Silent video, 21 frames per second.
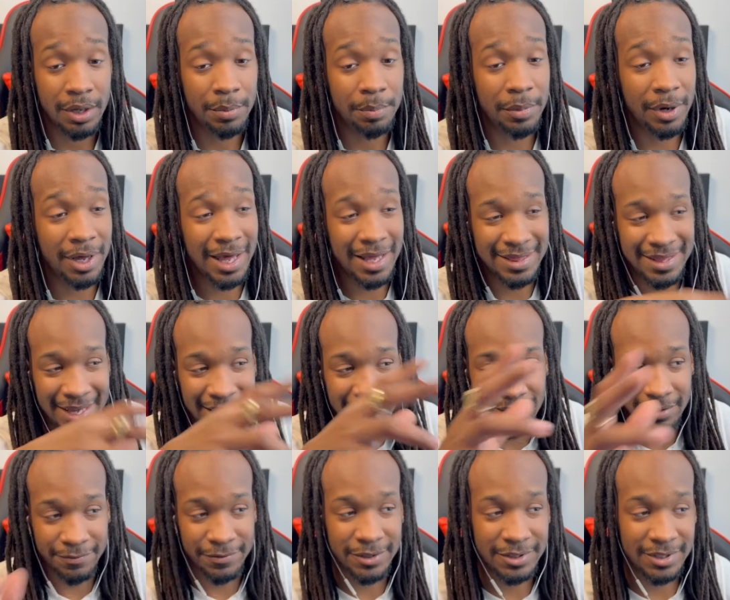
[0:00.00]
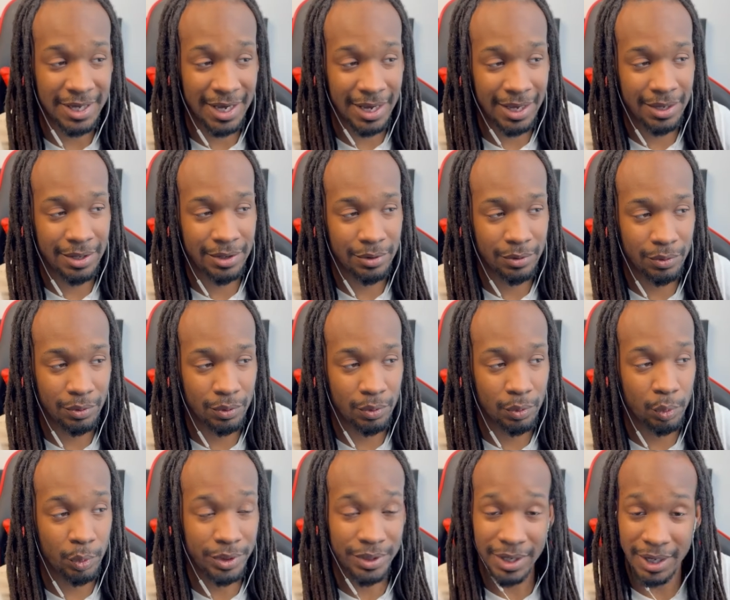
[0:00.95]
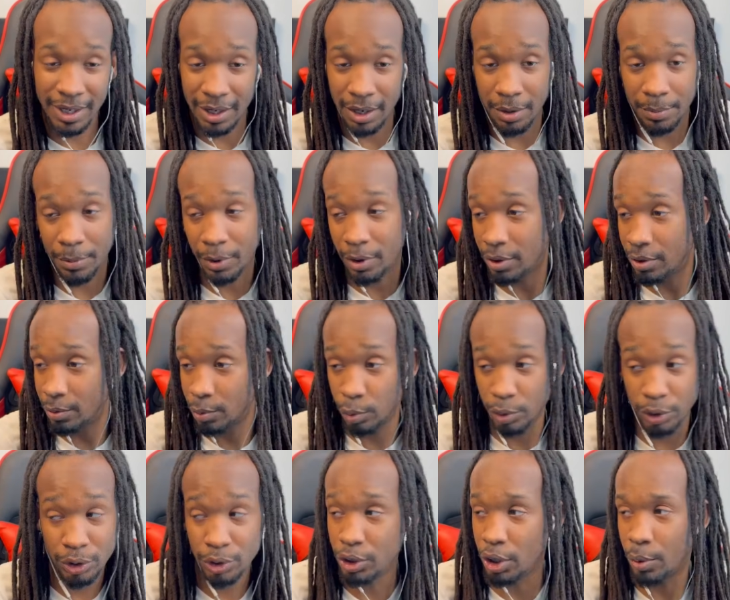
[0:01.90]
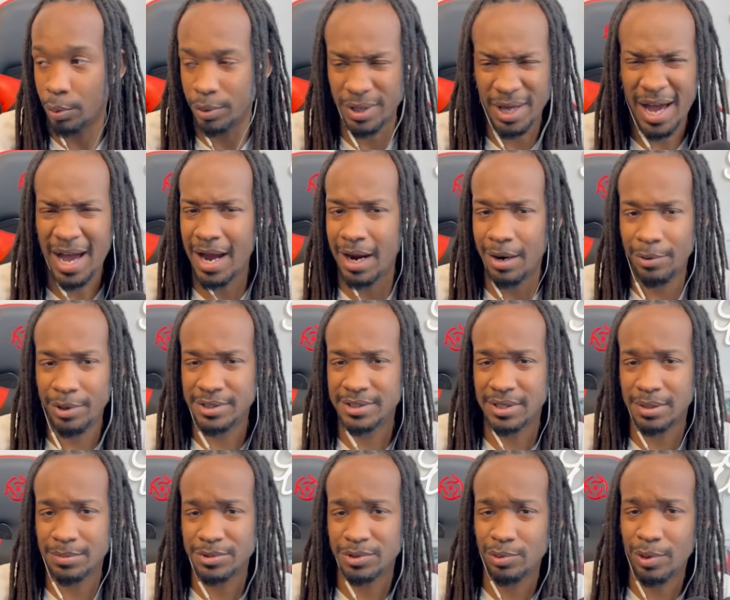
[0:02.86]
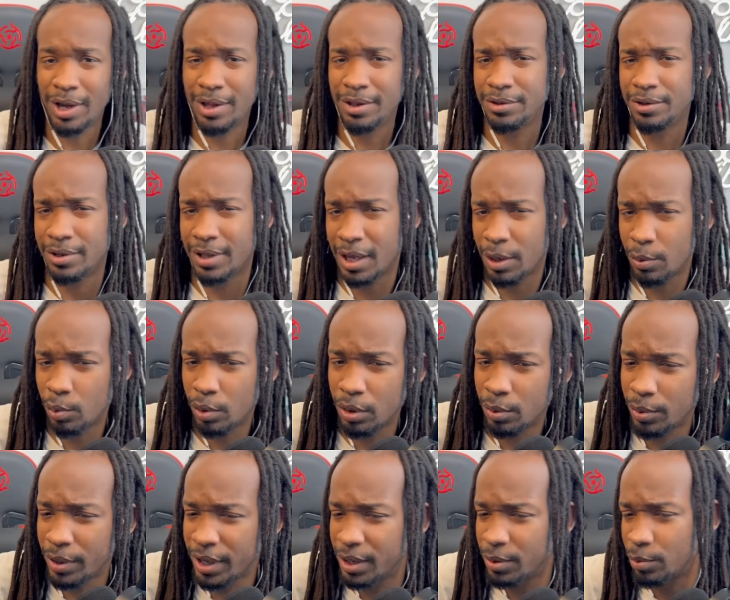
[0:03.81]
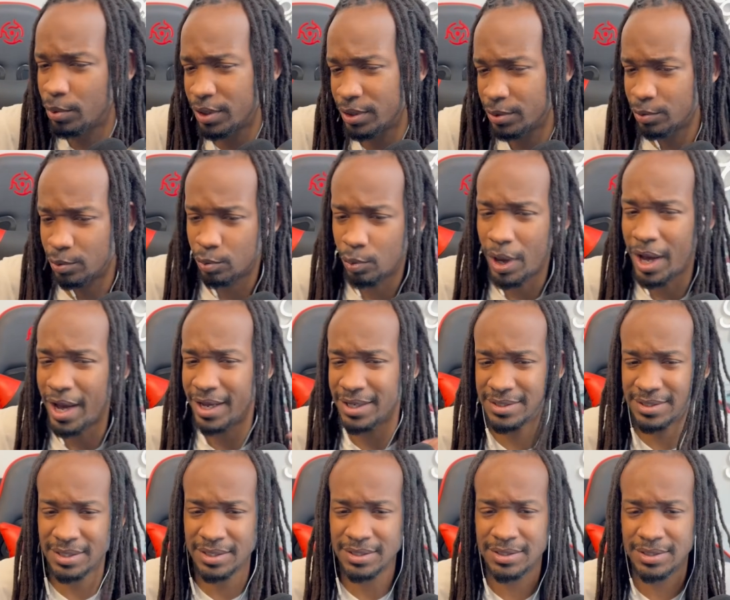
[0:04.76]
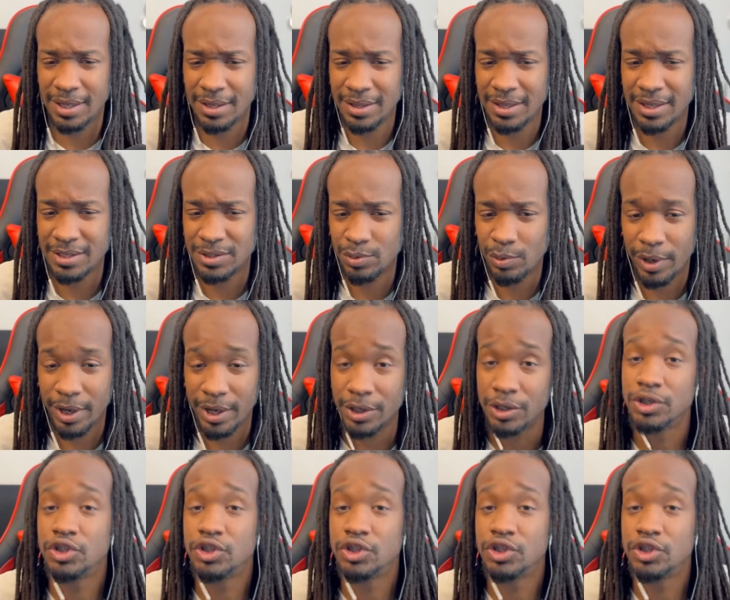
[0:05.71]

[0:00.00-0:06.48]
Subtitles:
But at the end of the day, when the IRS comes around and they're like, well, wait, why is this done this way?